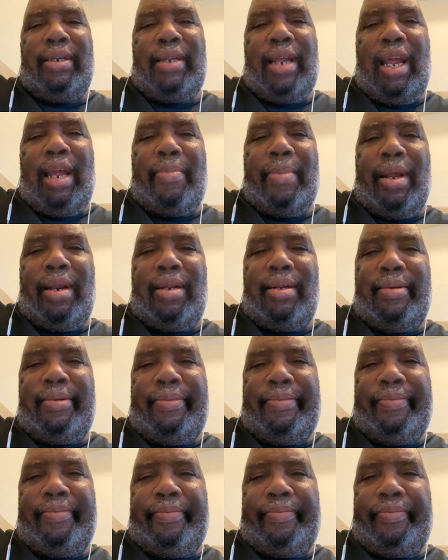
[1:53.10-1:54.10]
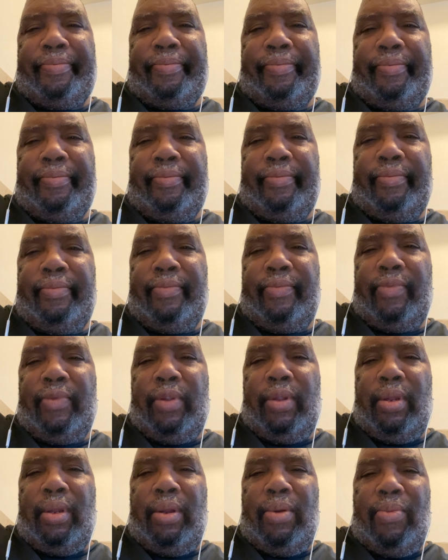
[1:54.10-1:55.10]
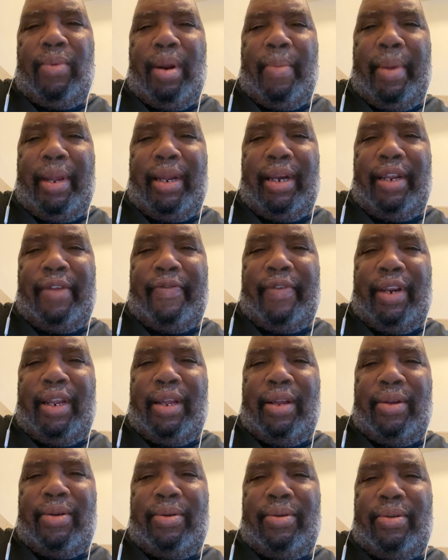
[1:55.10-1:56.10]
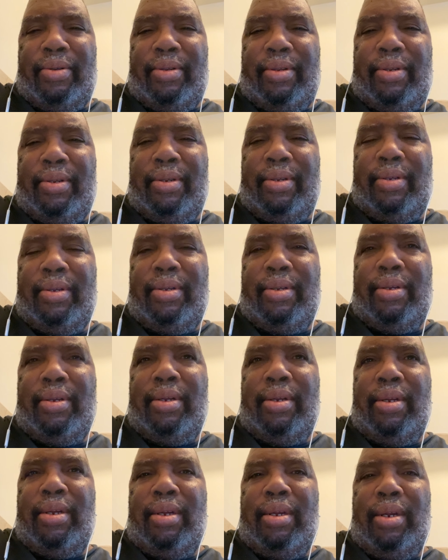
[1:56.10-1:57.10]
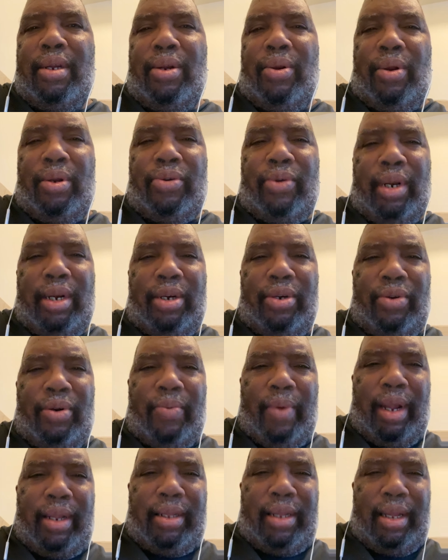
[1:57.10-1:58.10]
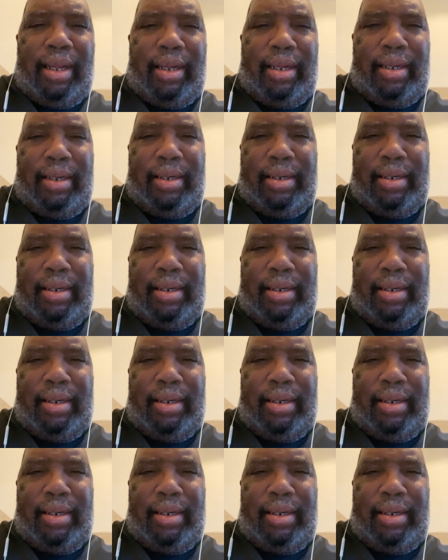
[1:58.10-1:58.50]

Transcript: time at it when I'm making these videos. You know, try to do the right thing.